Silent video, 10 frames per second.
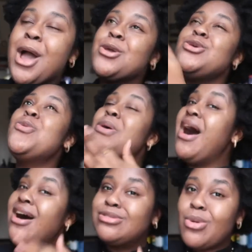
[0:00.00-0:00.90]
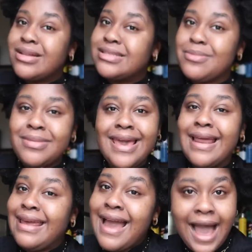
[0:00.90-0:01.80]
you can't talk to me
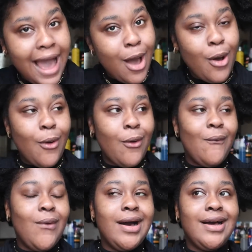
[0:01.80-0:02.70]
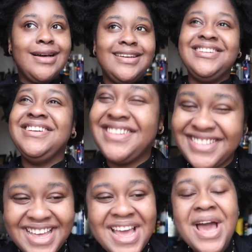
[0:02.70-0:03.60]
anyhow. Uh,
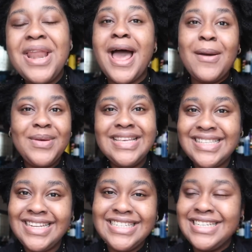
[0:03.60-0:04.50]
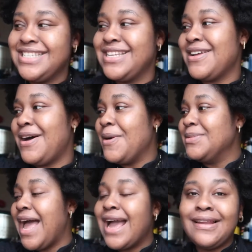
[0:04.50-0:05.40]
not me stealing cheesy um,
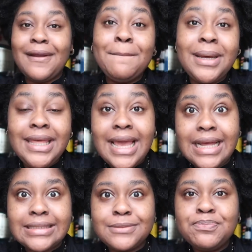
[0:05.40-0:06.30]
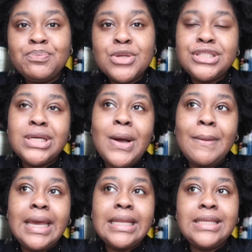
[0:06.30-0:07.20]
tagline, but yes. So
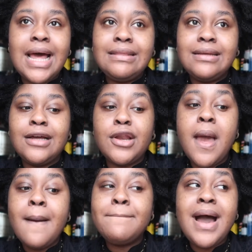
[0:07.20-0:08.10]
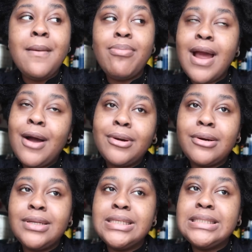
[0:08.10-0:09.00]
I'm getting that done. My brow
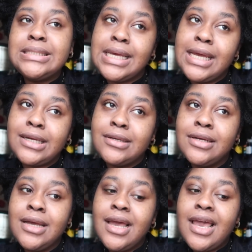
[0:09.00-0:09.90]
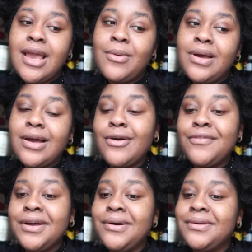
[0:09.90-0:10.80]
girl is sick, and with
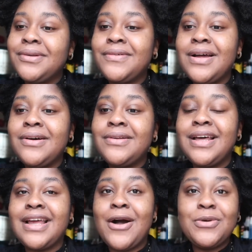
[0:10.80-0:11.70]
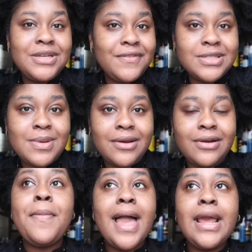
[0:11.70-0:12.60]
COVID going on around, like I hope she feels
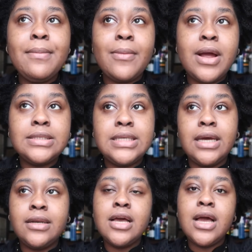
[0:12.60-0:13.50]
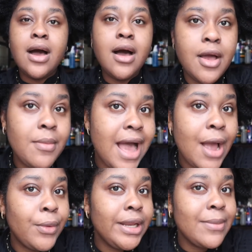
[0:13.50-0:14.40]
better. Not getting my brows done. Um,
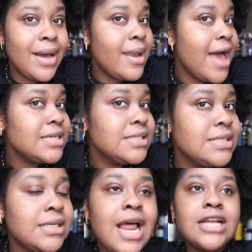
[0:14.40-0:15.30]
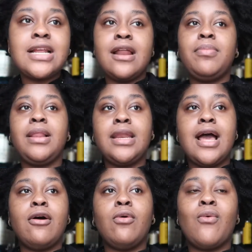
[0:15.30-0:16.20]
I want to get my lashes done. I just gotta plan
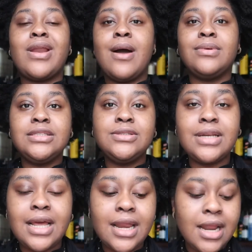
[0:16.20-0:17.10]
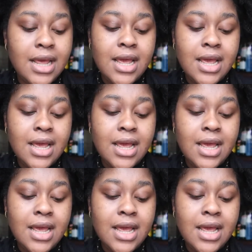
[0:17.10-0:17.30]
out when I want to do that.